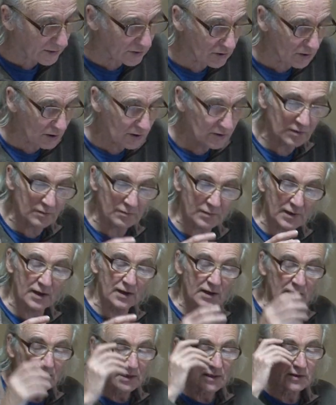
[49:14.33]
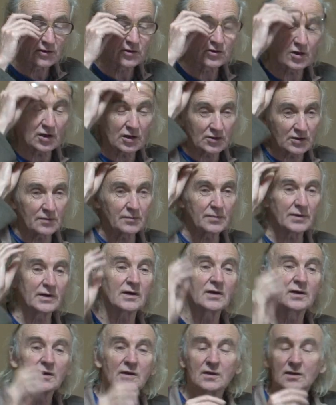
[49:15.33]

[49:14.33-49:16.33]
chok zimba chok zimba.